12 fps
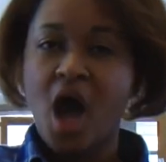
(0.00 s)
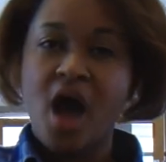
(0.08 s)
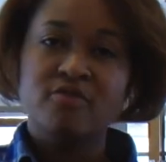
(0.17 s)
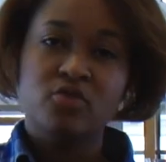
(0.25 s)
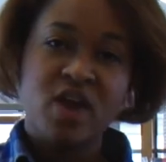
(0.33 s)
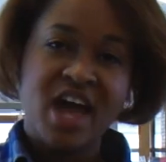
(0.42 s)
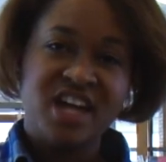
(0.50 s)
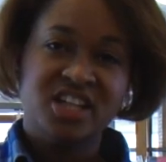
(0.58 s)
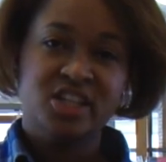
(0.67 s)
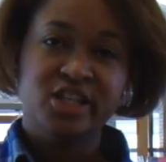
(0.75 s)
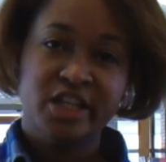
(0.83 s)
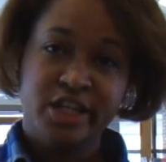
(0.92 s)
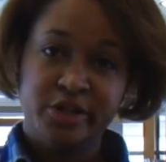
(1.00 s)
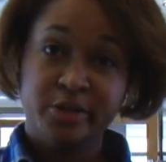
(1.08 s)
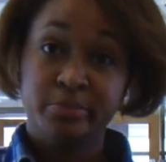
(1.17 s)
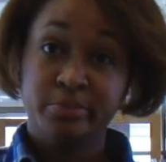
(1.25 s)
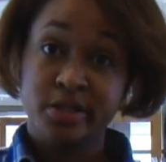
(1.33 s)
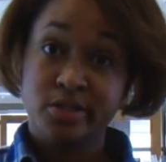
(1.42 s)
I read a
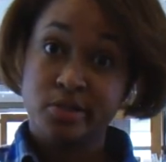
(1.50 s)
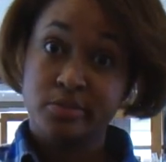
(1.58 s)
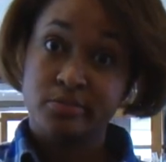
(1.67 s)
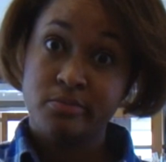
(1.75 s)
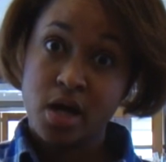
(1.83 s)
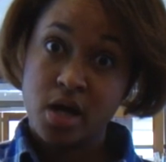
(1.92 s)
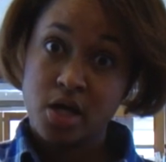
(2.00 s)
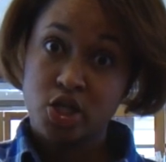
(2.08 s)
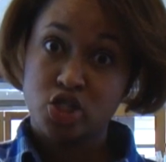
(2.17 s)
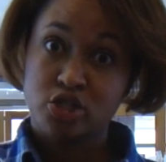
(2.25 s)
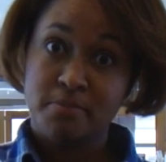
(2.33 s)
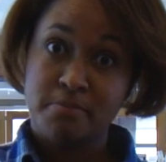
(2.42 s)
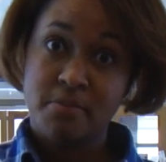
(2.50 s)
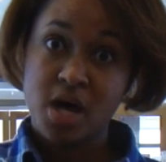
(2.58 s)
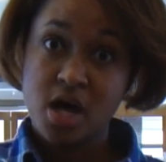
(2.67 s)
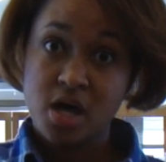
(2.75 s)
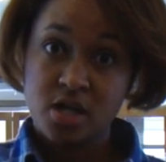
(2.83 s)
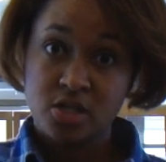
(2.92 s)
little bit too much, too
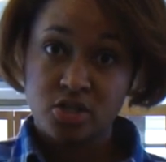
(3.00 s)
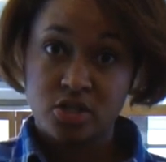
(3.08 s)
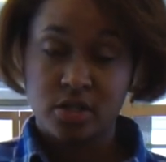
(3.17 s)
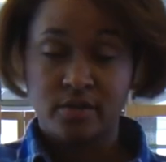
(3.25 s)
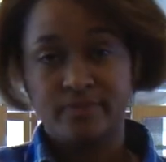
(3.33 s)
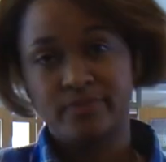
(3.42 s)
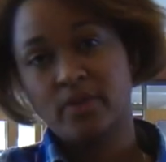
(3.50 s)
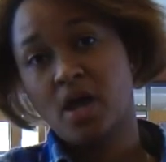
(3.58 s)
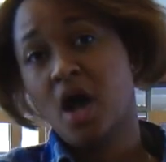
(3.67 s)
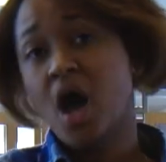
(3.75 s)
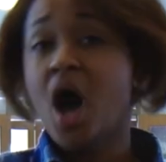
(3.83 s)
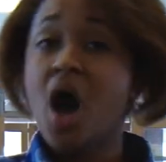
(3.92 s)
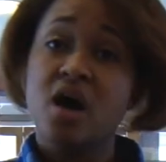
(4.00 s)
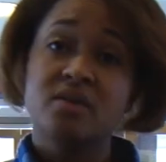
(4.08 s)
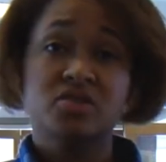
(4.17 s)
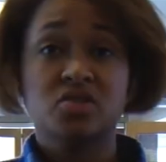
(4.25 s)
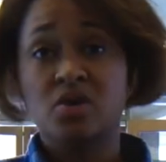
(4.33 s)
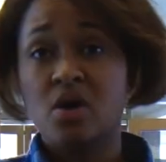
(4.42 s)
much
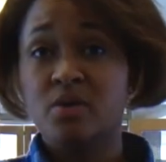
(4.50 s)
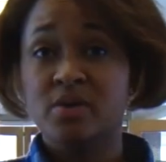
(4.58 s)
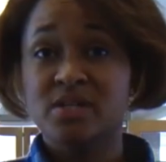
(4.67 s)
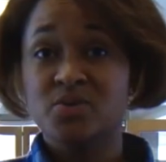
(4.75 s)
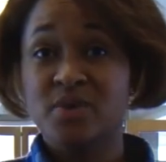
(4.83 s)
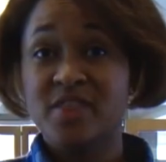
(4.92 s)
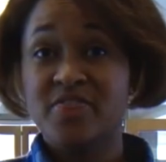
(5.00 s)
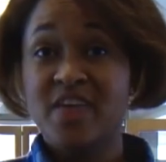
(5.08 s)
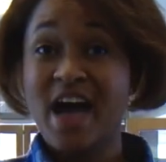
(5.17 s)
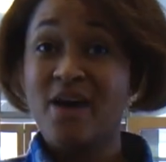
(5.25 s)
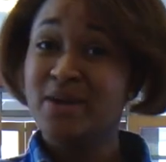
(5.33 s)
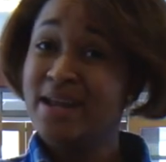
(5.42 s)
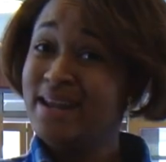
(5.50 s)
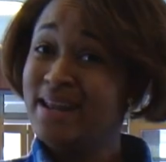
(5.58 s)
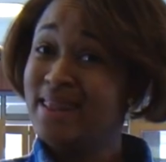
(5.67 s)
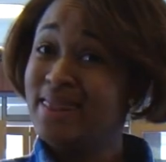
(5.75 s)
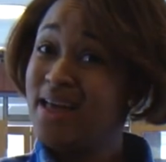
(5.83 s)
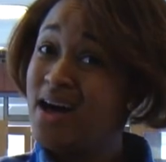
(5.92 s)
of stories without
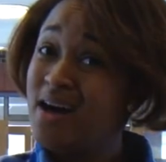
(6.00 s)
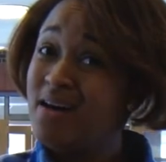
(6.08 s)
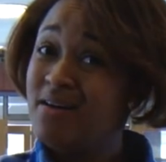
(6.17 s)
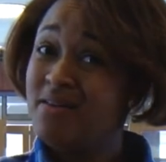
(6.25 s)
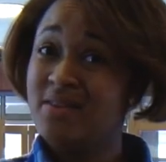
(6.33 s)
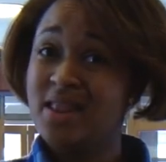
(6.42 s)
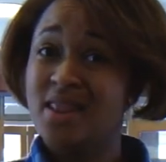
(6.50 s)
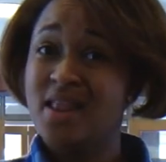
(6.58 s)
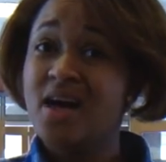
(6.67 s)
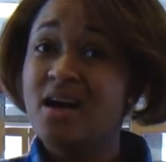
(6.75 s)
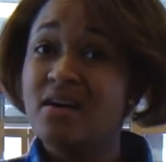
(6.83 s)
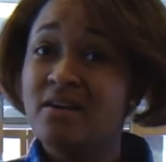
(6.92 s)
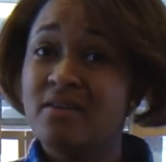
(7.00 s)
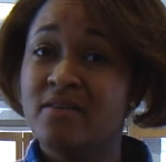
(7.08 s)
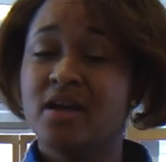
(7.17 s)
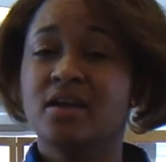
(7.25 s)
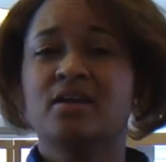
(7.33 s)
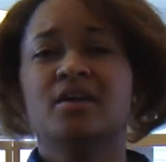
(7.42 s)
any love,
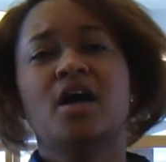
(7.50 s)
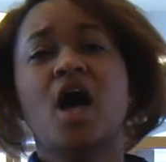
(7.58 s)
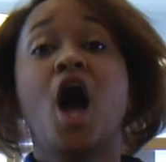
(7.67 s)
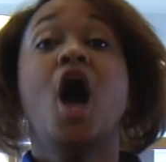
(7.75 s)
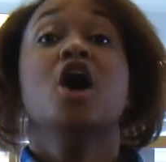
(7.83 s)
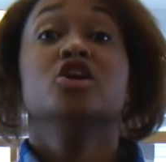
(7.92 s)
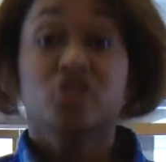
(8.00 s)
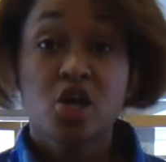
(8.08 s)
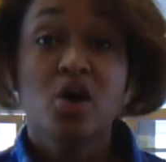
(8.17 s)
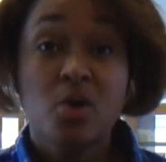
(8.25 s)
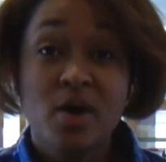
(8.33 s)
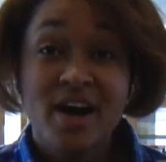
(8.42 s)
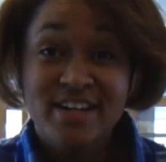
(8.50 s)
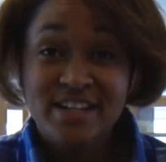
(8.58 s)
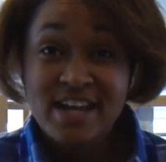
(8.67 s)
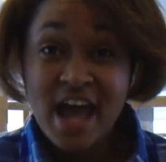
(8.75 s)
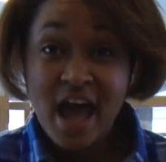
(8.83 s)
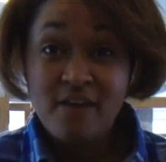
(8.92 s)
love. You
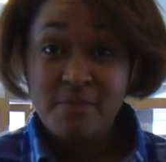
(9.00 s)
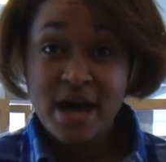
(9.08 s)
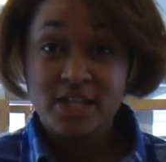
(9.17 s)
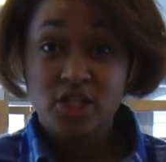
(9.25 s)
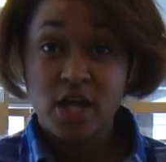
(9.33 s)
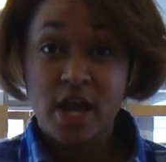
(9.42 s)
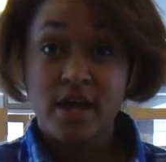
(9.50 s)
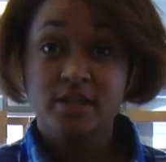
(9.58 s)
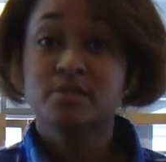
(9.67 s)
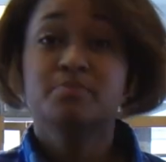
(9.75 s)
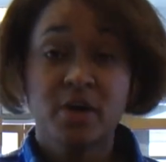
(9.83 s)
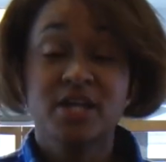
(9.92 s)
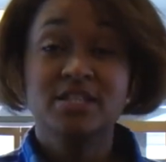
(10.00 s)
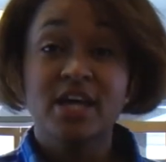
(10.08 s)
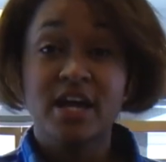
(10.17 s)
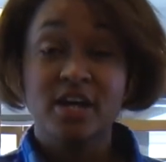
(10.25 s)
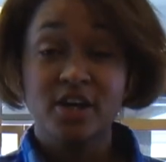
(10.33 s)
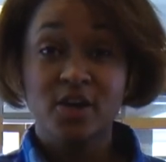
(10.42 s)
wouldn't have by chance books
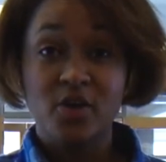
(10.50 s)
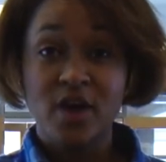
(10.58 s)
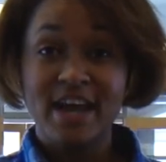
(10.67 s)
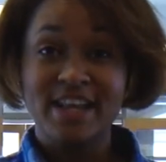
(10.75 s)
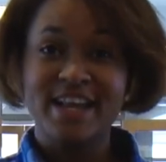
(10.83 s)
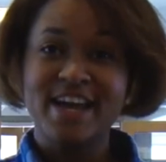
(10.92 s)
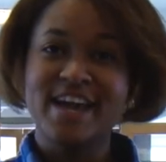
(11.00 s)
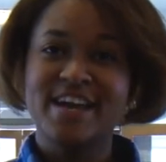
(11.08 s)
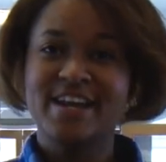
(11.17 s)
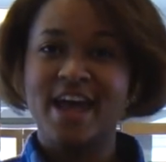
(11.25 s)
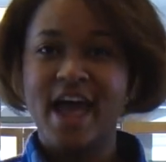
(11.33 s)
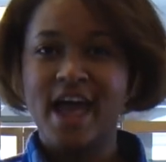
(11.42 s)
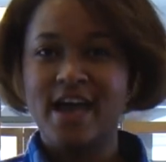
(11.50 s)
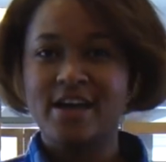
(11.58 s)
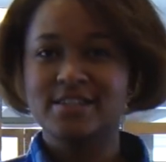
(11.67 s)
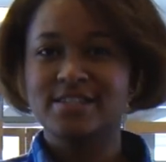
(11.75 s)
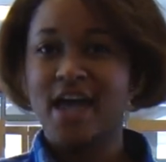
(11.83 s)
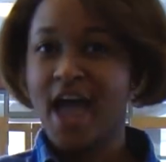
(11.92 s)
that could greatly
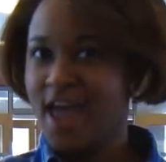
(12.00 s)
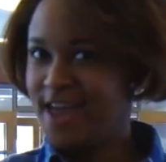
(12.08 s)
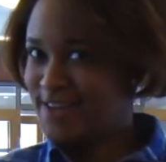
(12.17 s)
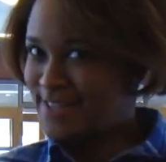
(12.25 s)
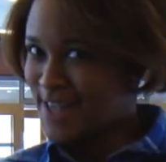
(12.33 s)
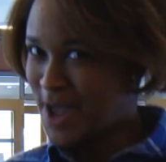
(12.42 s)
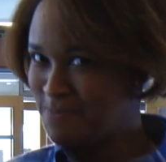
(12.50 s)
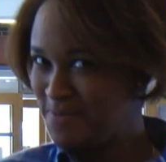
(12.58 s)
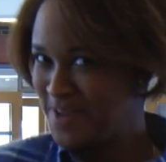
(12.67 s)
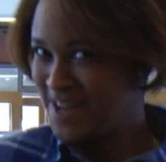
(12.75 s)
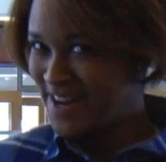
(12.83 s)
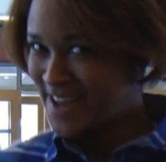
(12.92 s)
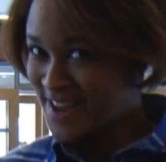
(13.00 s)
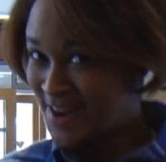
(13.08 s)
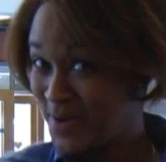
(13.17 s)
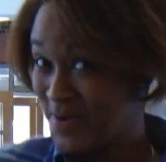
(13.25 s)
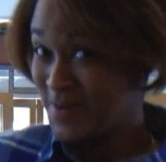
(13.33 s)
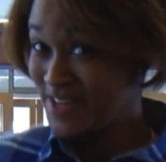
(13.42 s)
enhance excitement
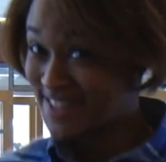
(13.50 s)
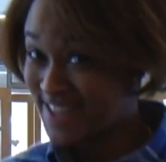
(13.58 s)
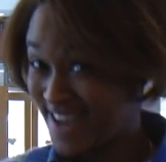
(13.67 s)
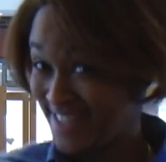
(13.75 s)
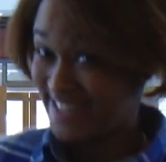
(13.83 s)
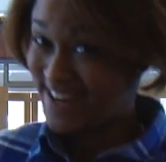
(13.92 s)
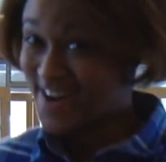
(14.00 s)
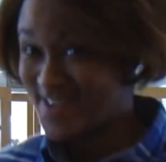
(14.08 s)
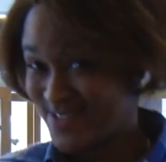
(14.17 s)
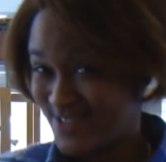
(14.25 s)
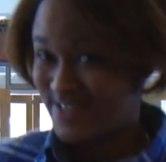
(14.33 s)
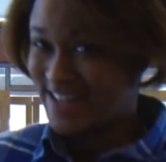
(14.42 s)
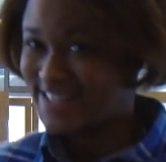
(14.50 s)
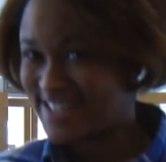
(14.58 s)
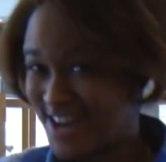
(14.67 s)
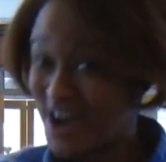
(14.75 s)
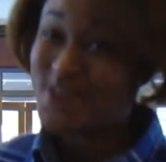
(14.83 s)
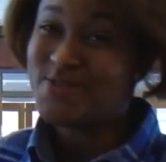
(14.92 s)
in a risque tone,
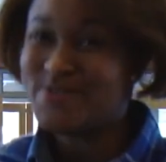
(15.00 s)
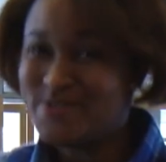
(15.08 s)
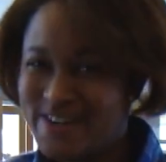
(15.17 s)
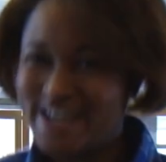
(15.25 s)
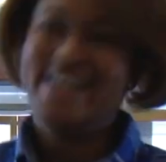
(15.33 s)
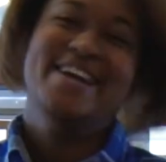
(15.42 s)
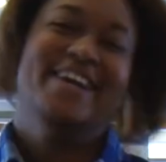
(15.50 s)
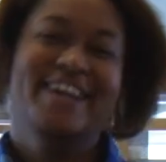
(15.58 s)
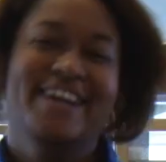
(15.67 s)
tone.